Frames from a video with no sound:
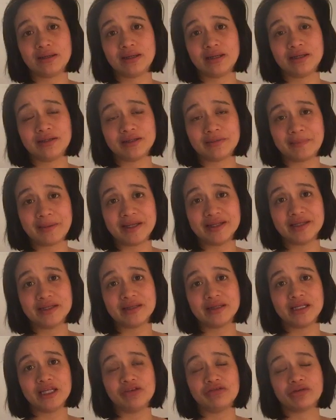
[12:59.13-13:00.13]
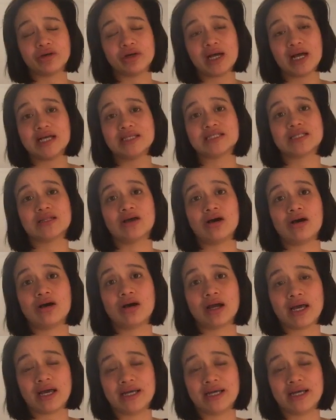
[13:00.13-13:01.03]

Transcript: independently for as long